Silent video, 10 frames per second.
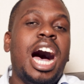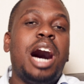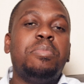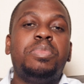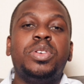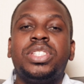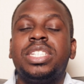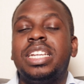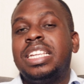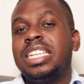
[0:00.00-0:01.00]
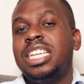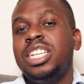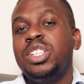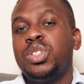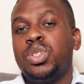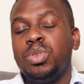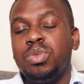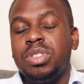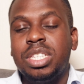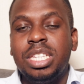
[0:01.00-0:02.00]
I'm personally keen to
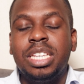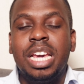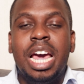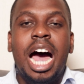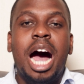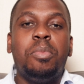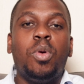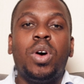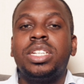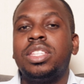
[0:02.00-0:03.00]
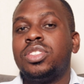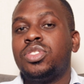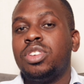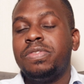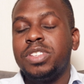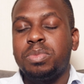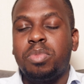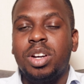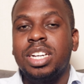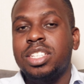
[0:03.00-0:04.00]
see um, what the Surface
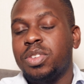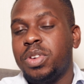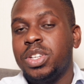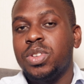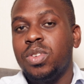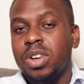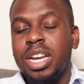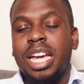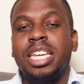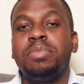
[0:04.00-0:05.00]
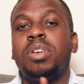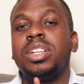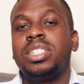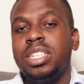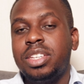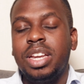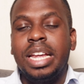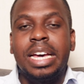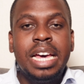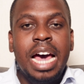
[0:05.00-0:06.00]
products are going to look like, in
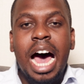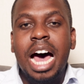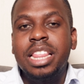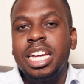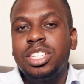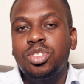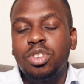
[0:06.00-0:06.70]
particular uh, that